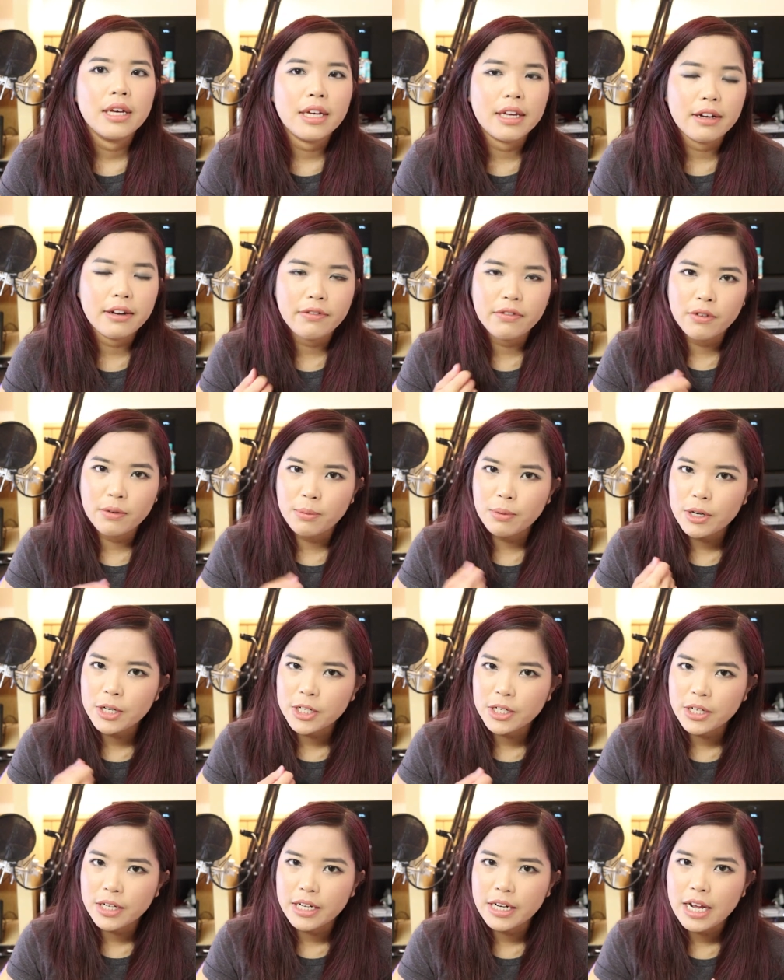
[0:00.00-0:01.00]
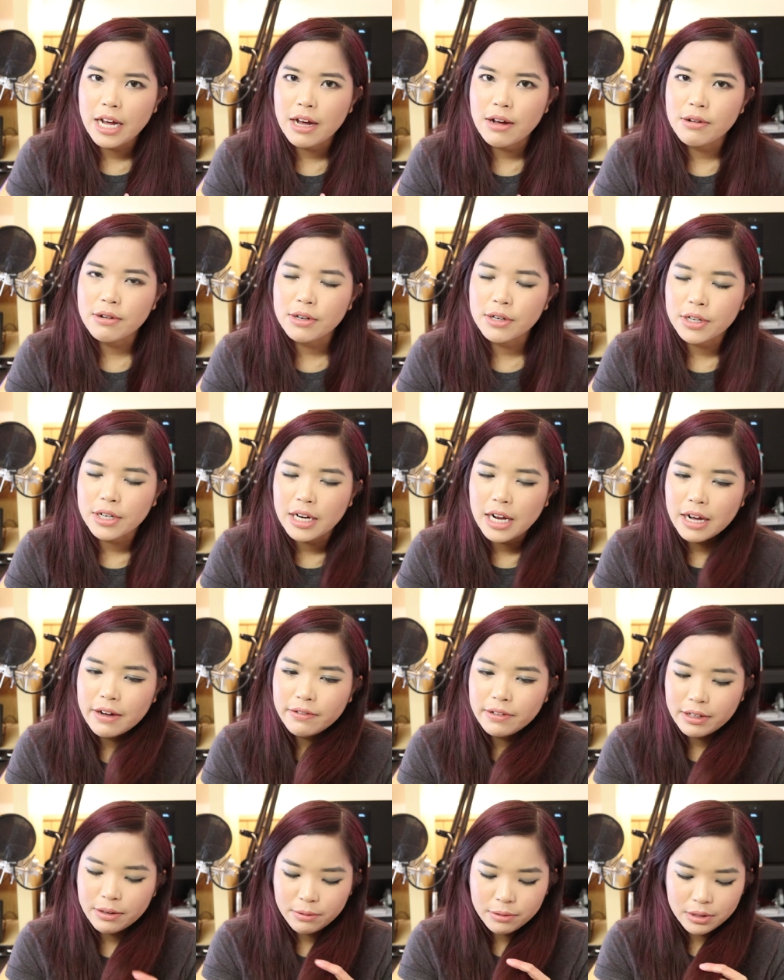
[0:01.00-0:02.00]
And if you're brushing it out, you're gonna
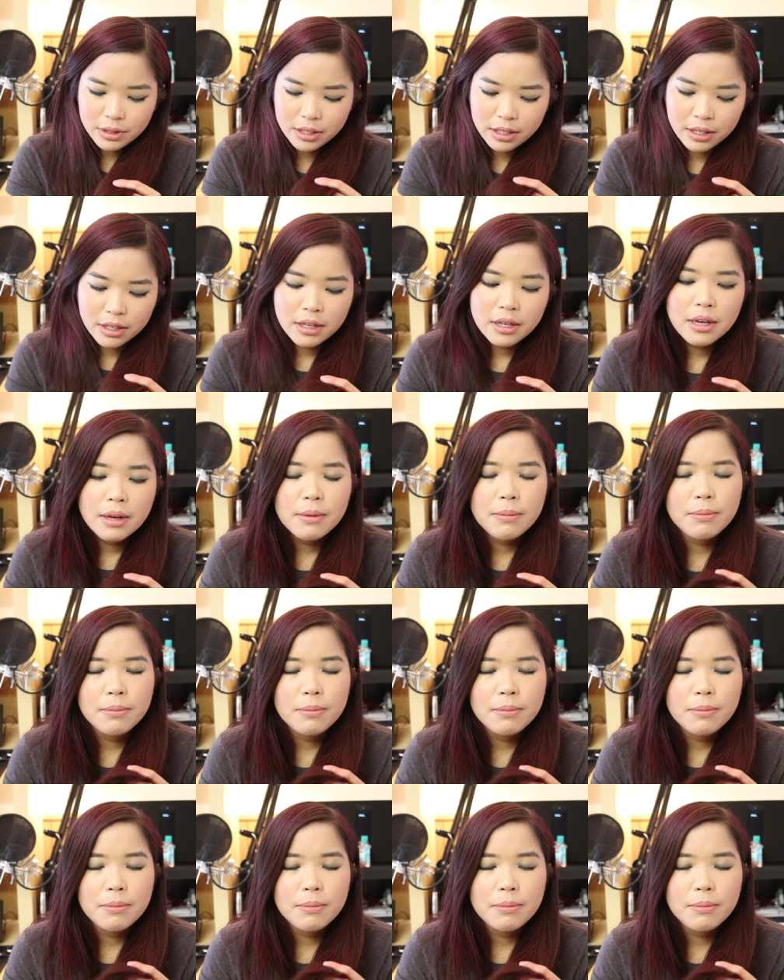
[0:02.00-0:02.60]
have like really